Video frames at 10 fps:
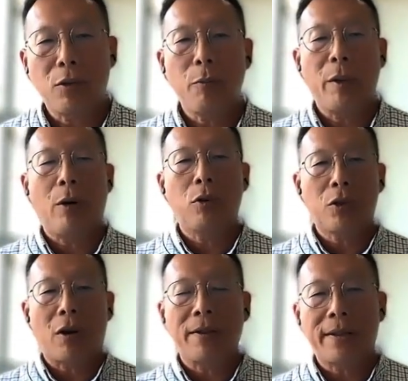So mm. we are
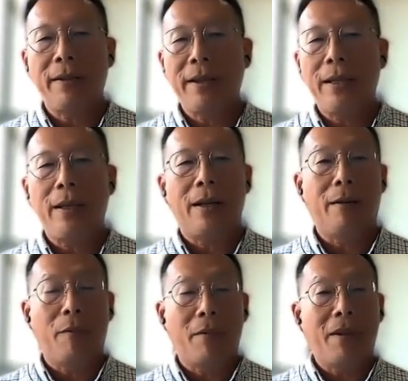also constantly
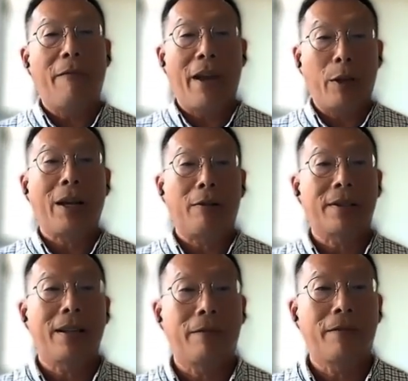uh, evaluating
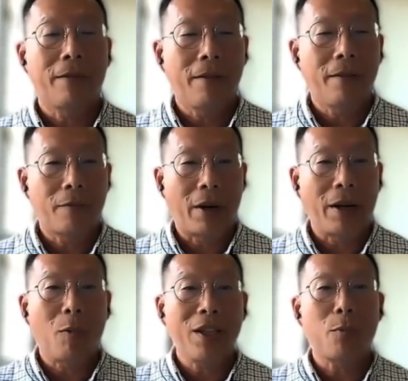ourselves,
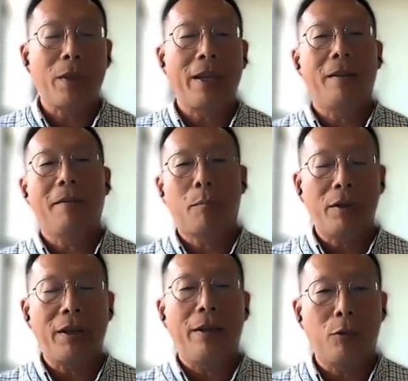right? Once we
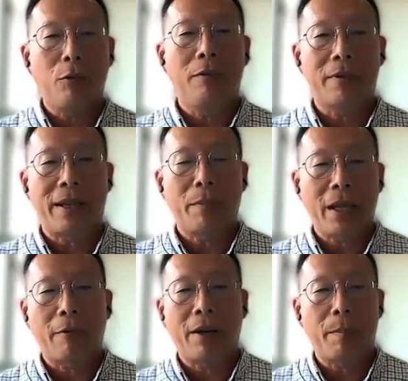put into
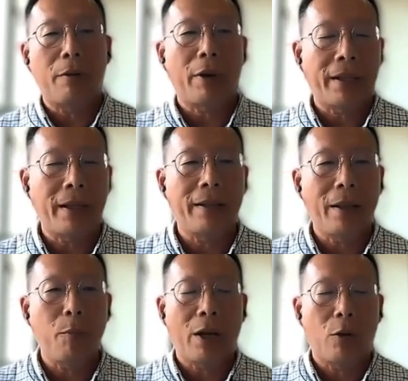something, right, in writing,
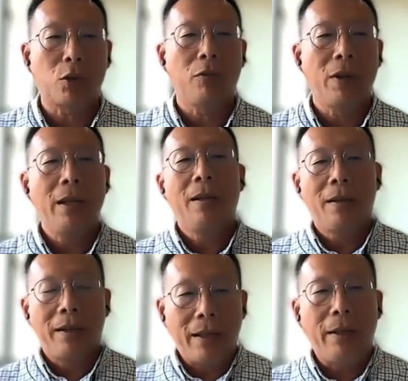then we are also
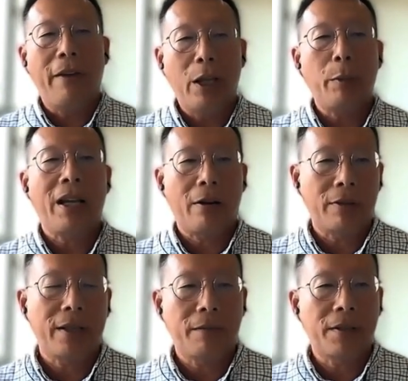evaluating
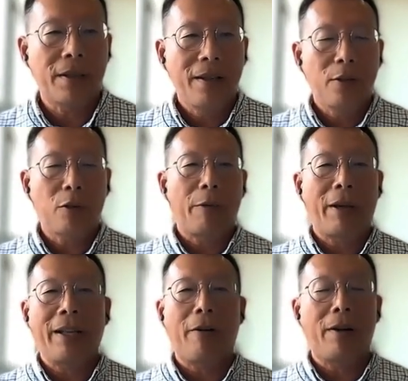ourselves. So
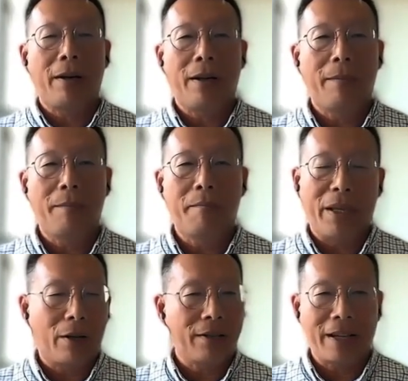right now, uh,
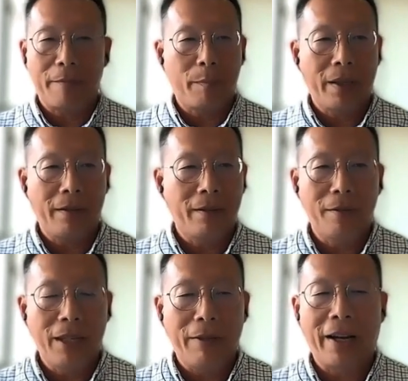because I've
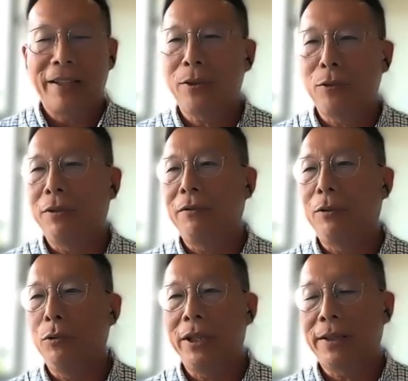been invited to
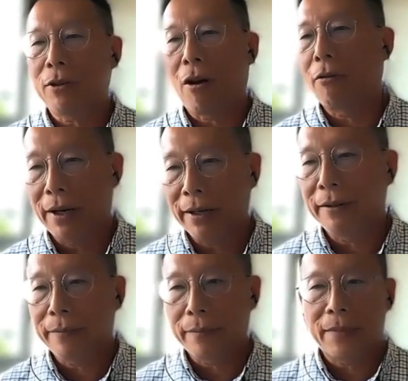do this talk,
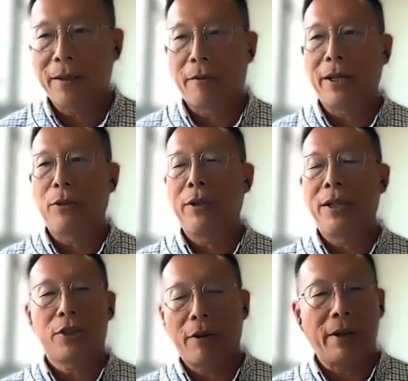right? Mm. All right, do
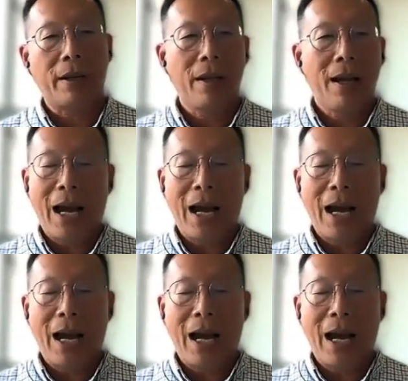this sharing.